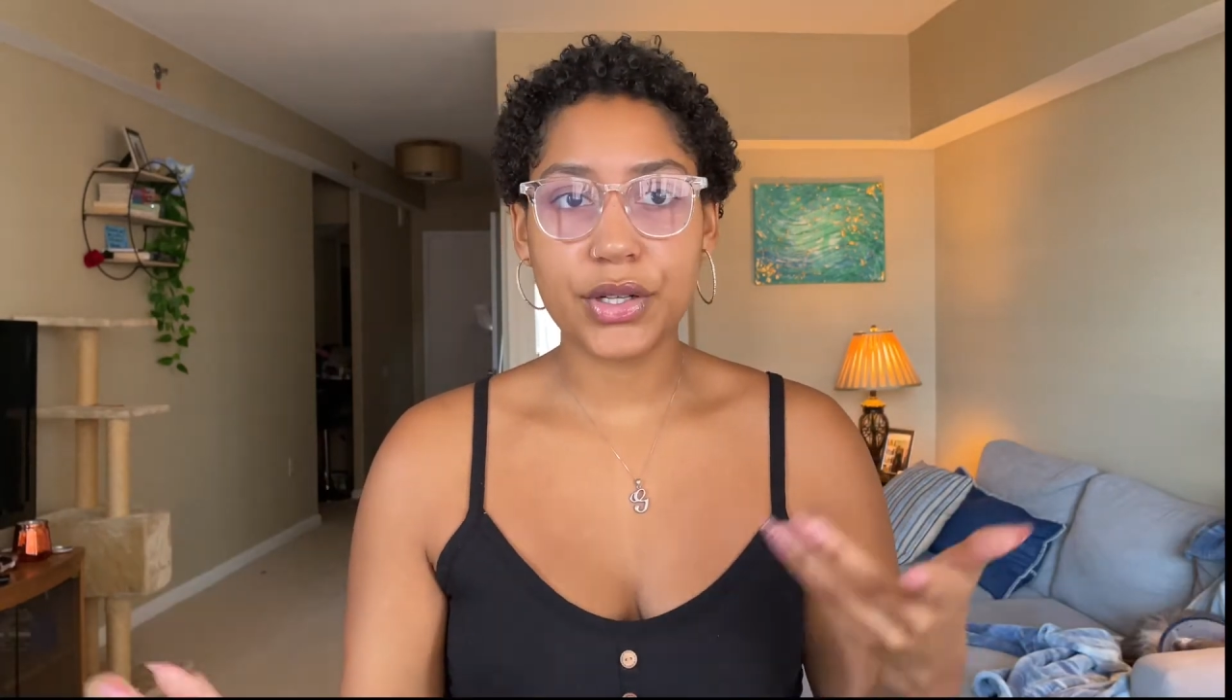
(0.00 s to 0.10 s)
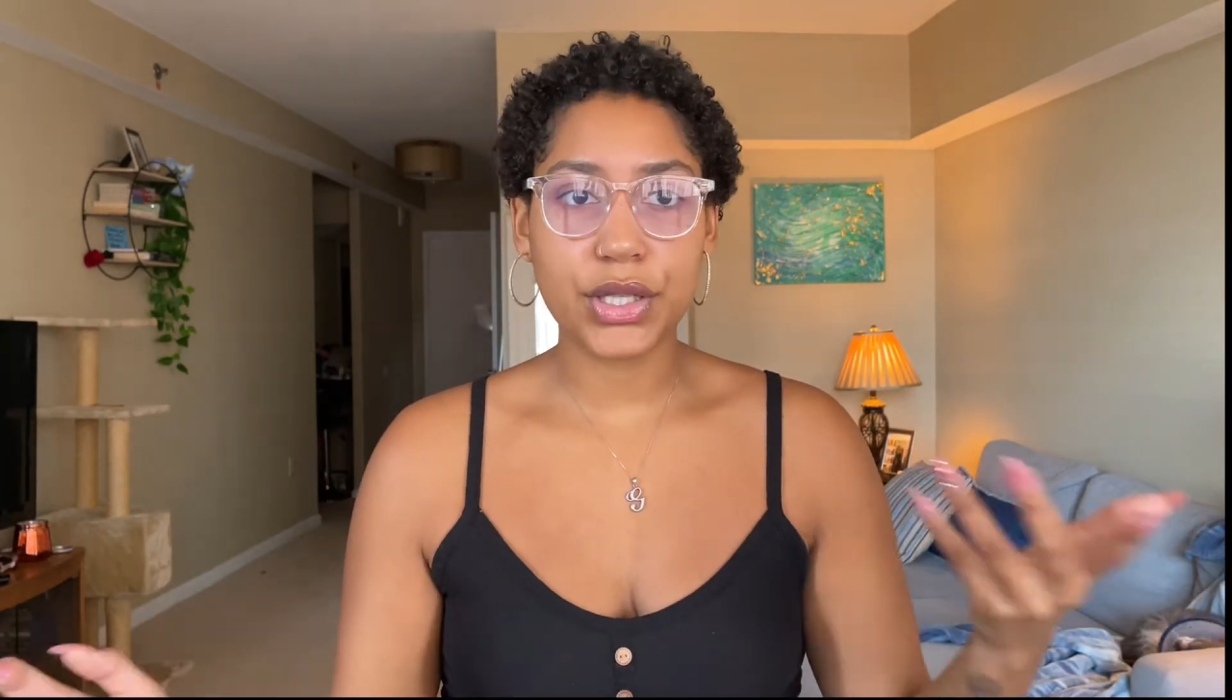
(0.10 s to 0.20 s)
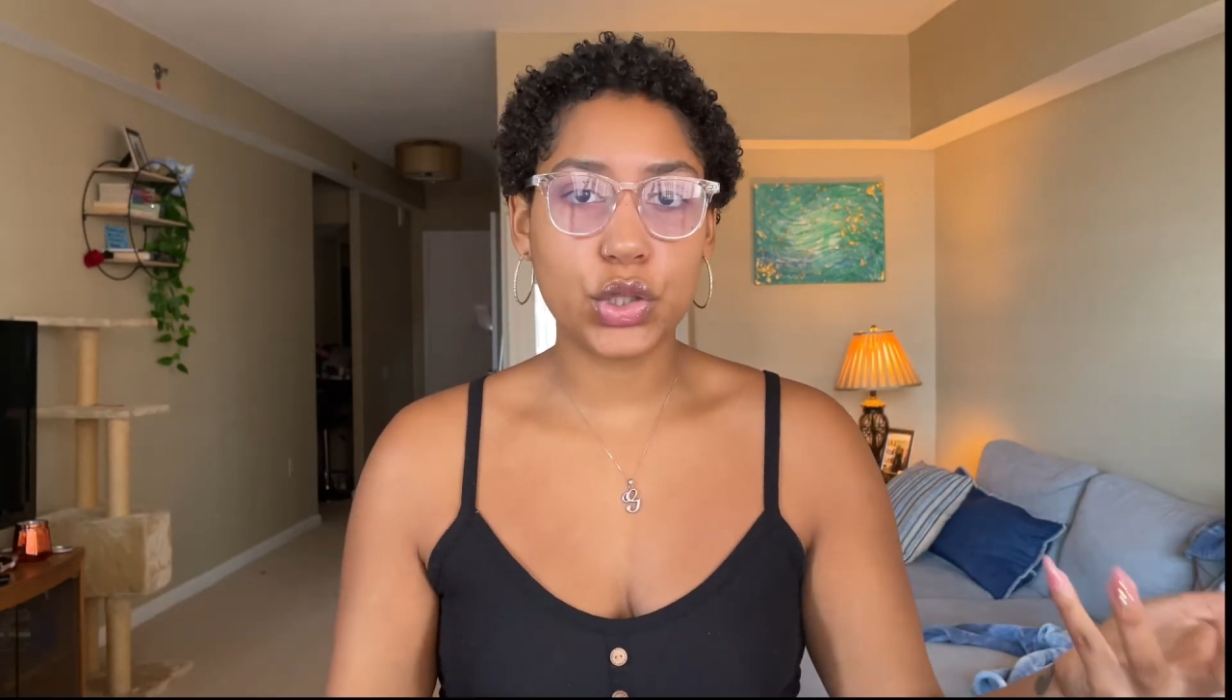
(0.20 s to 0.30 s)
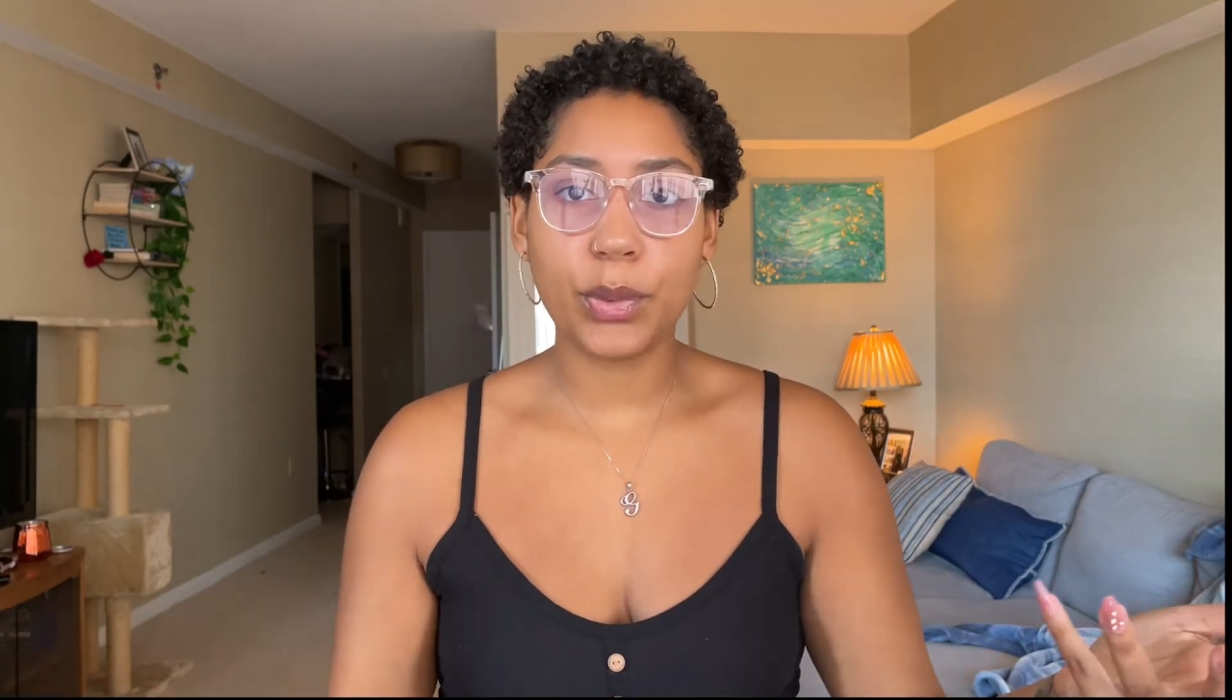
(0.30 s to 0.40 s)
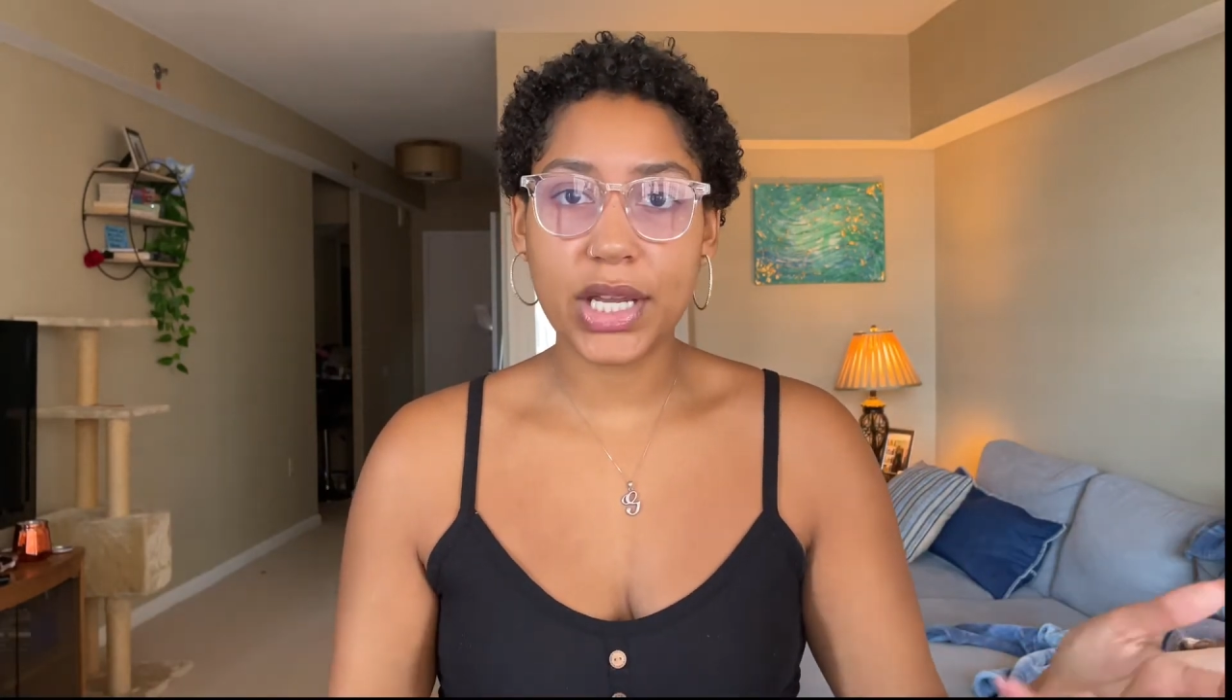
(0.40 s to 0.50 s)

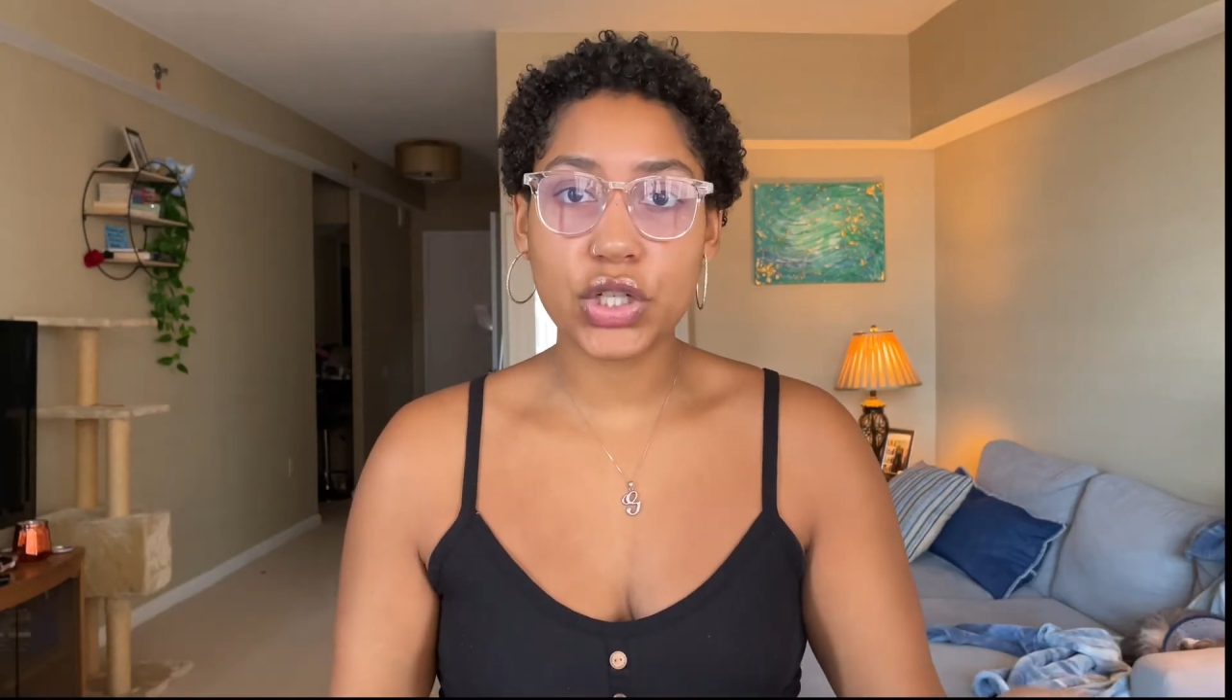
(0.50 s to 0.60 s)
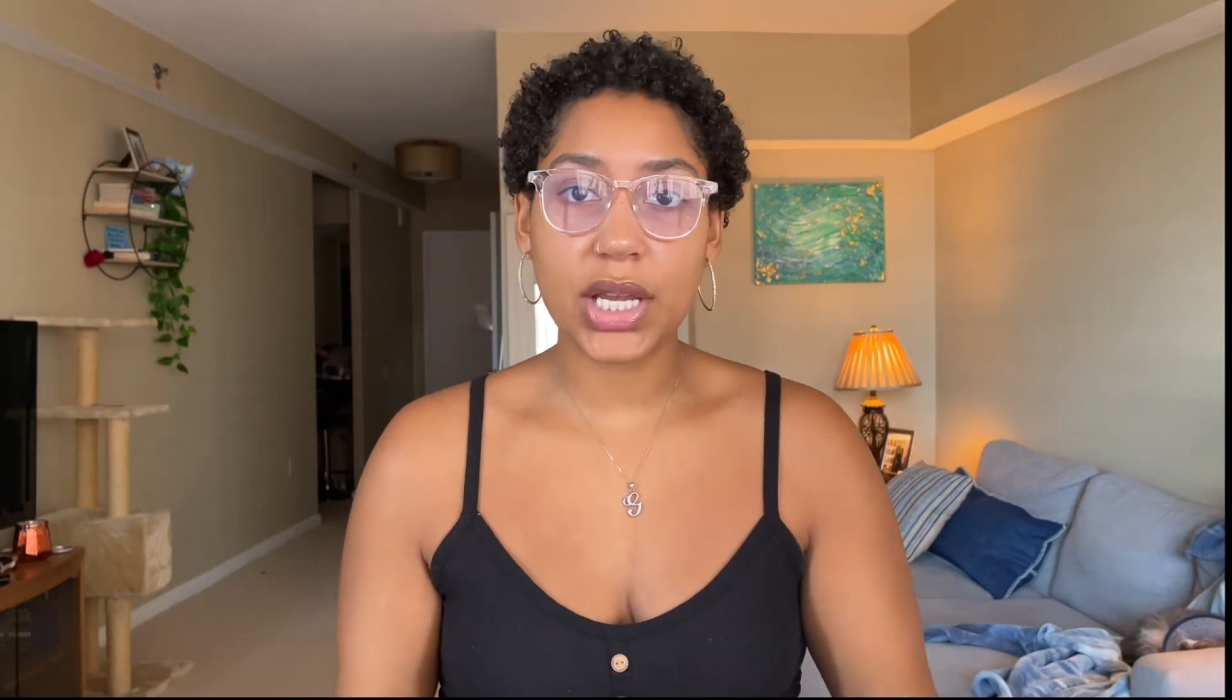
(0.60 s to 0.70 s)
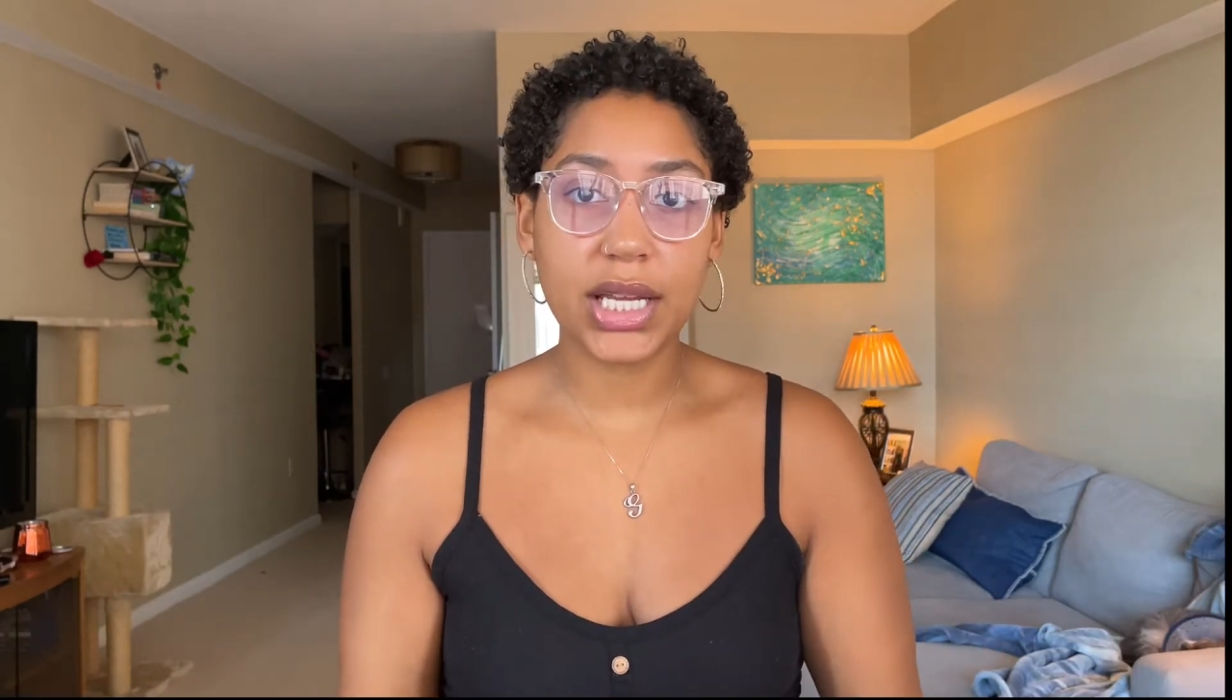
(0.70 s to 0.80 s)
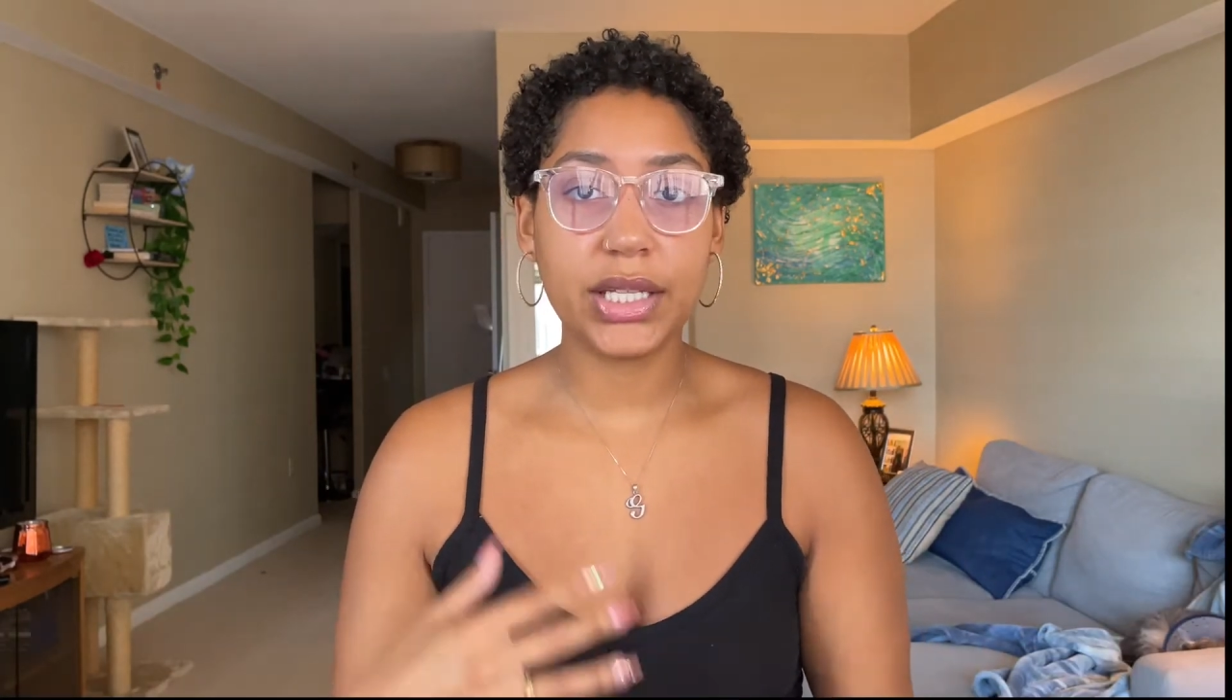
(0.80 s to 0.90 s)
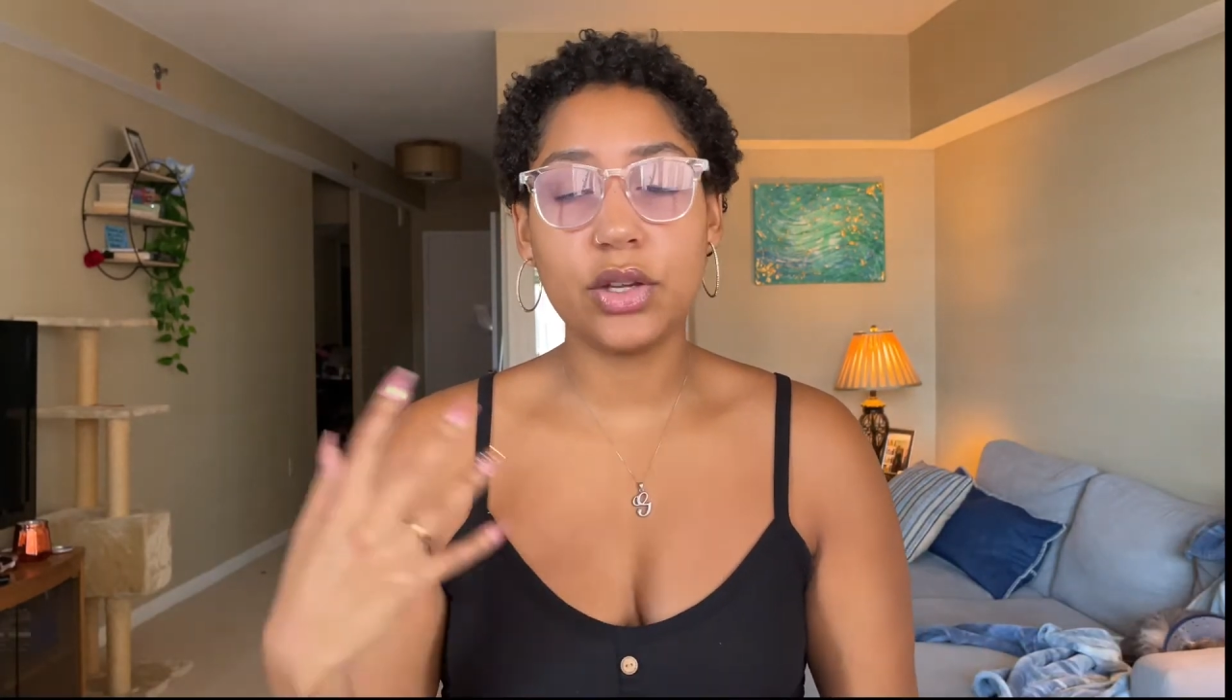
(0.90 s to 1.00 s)
situation.